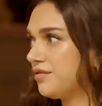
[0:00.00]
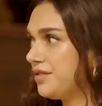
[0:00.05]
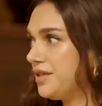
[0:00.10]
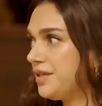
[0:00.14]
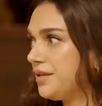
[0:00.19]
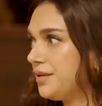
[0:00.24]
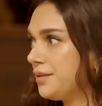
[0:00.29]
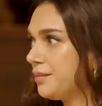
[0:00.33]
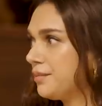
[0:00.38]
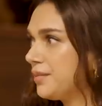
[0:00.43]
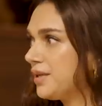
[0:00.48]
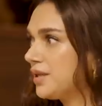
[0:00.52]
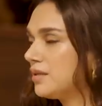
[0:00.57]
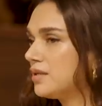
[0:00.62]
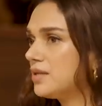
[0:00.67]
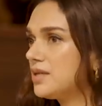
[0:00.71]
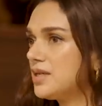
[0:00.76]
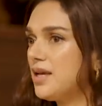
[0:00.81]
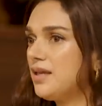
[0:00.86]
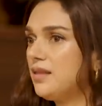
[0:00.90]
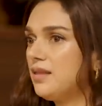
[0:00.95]
of it
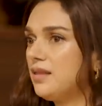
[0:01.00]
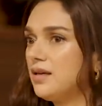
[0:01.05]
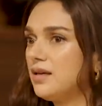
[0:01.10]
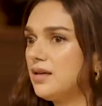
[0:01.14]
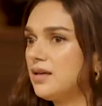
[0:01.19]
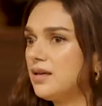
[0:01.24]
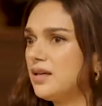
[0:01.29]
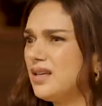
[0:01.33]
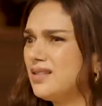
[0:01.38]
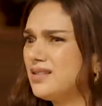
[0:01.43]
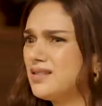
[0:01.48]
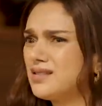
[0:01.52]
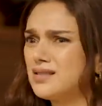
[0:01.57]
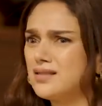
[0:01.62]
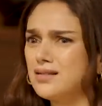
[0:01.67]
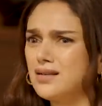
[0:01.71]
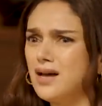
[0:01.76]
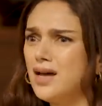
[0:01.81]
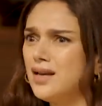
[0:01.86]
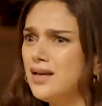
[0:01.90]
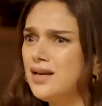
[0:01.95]
because I think
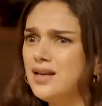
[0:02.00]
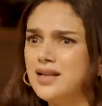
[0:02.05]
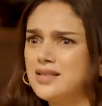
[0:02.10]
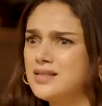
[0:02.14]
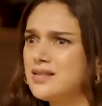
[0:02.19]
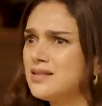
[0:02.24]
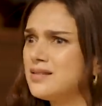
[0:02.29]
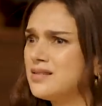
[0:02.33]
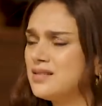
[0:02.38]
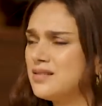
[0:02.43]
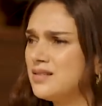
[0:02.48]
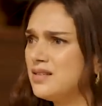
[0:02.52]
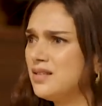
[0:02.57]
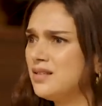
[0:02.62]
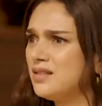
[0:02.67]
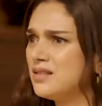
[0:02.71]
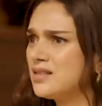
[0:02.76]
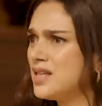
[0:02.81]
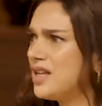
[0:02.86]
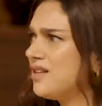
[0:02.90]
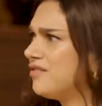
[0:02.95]
it's
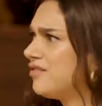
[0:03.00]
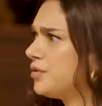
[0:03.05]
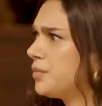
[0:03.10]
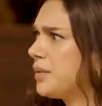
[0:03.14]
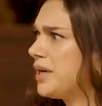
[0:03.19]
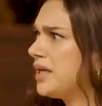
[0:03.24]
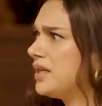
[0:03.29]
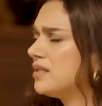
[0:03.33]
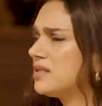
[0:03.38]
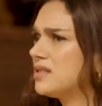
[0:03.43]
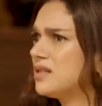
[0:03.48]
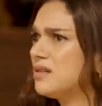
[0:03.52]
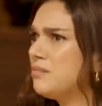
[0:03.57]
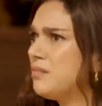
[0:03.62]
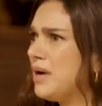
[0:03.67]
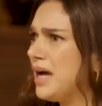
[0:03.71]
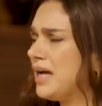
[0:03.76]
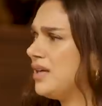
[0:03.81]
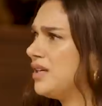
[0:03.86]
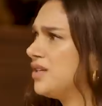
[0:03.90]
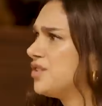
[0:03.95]
unnecessary self-awareness and
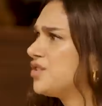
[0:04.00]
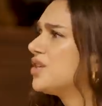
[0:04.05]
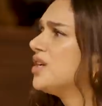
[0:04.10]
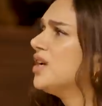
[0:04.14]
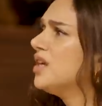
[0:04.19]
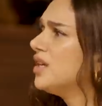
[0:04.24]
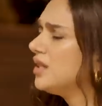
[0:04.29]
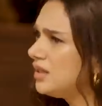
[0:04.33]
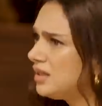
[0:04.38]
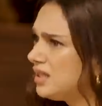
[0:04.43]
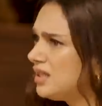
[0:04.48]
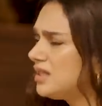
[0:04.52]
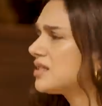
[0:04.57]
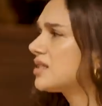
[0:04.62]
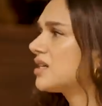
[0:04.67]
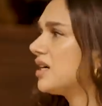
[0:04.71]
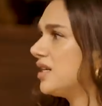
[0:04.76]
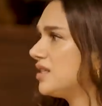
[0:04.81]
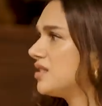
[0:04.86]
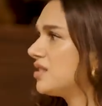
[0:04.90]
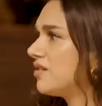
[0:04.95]
baggage, these
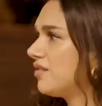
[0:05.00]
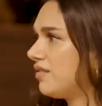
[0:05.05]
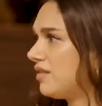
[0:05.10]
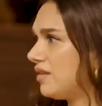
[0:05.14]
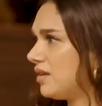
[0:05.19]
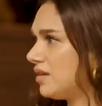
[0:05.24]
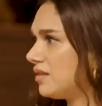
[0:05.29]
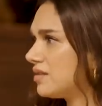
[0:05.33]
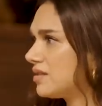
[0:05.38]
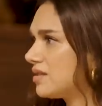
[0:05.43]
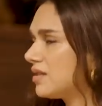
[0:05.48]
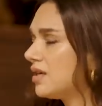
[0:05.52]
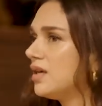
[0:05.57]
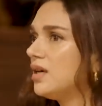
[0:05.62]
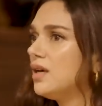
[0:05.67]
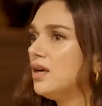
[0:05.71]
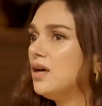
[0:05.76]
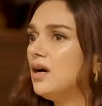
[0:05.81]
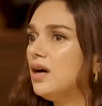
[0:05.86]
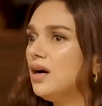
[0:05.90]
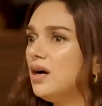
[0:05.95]
kinds of things.
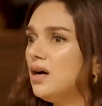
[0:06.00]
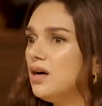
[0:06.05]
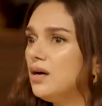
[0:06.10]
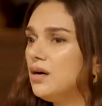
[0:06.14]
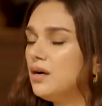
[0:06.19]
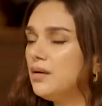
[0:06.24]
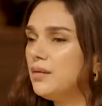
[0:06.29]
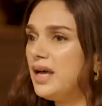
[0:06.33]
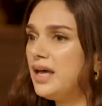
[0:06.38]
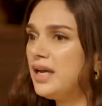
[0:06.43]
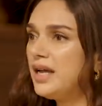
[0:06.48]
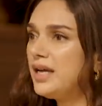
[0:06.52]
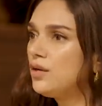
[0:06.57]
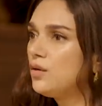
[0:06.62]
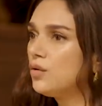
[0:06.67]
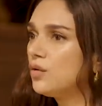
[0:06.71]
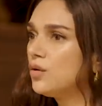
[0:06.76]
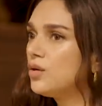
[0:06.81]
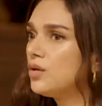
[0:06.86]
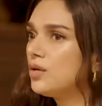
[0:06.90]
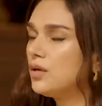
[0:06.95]
And I
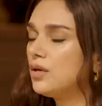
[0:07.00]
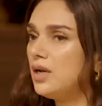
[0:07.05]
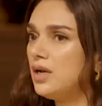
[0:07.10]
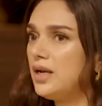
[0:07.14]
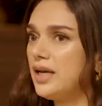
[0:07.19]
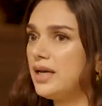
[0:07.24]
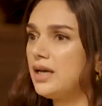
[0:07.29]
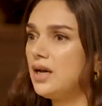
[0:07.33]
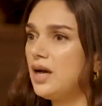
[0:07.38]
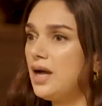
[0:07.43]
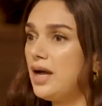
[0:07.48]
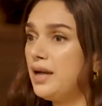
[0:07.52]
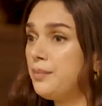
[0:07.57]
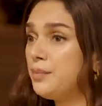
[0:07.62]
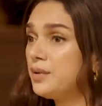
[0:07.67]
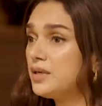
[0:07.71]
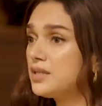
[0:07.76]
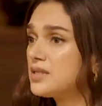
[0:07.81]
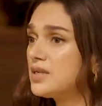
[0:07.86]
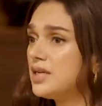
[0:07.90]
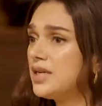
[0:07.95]
don't, like, I
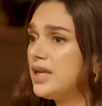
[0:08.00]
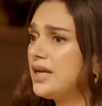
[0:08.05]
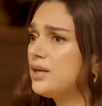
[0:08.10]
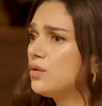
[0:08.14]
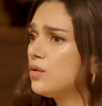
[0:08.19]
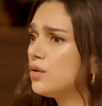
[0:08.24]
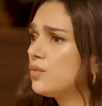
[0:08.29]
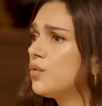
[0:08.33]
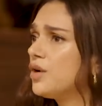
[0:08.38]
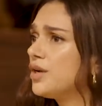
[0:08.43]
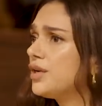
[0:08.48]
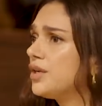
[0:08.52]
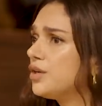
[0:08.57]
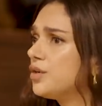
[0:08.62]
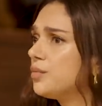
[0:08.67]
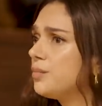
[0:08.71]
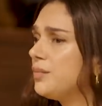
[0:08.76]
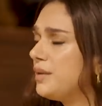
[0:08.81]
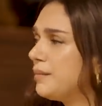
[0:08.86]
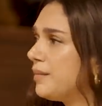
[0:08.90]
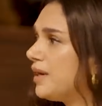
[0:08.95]
personally, I don't want it
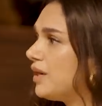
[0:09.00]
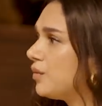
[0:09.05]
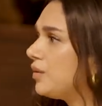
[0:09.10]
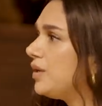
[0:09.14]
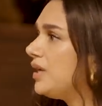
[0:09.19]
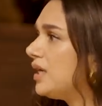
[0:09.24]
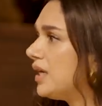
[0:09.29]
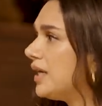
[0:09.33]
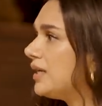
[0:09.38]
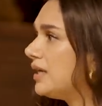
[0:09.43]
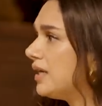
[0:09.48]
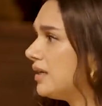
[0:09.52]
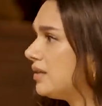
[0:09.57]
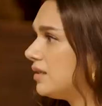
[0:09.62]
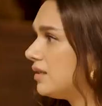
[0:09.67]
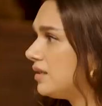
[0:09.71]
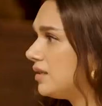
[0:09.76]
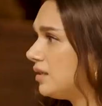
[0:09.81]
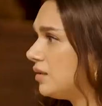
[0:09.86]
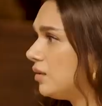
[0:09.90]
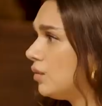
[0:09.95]
to be my only
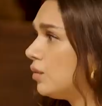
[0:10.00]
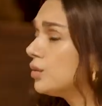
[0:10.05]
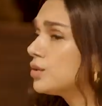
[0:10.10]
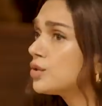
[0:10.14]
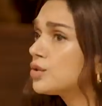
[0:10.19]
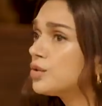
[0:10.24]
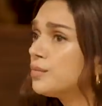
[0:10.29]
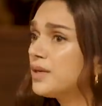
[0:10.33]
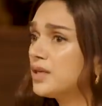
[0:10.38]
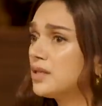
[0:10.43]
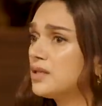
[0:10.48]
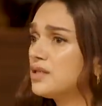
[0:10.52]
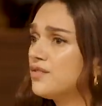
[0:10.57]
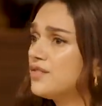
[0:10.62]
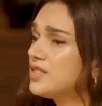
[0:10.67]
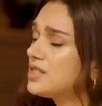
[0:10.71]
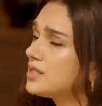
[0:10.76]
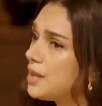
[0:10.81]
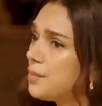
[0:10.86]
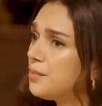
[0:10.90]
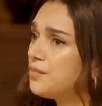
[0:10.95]
identity. Also because
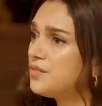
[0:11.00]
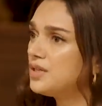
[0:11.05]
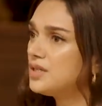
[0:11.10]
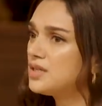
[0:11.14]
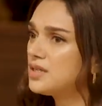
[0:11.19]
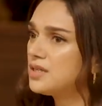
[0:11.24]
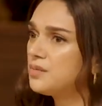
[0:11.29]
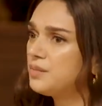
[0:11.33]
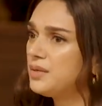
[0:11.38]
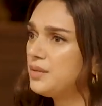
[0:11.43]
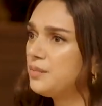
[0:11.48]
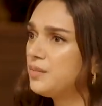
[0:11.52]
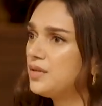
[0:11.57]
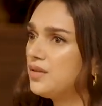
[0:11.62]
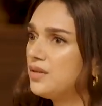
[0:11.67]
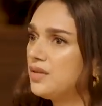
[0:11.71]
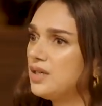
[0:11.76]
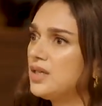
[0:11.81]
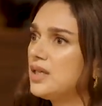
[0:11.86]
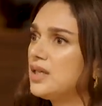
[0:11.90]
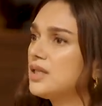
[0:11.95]
for some reason people
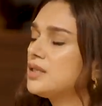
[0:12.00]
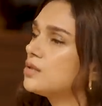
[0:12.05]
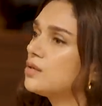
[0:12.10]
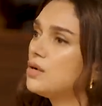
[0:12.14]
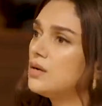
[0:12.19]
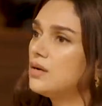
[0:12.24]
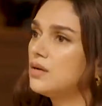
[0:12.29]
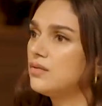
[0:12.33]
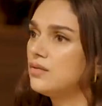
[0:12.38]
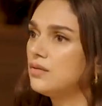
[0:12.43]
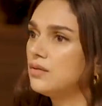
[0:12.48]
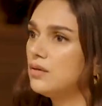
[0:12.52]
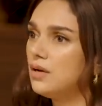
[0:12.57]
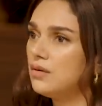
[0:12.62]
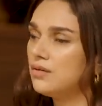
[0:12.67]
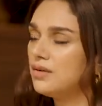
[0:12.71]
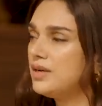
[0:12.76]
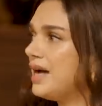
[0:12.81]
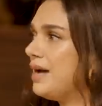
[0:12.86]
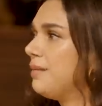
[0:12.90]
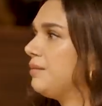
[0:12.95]
think it's
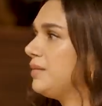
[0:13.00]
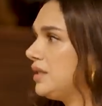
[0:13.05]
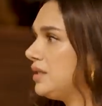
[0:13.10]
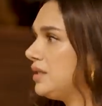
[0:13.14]
damn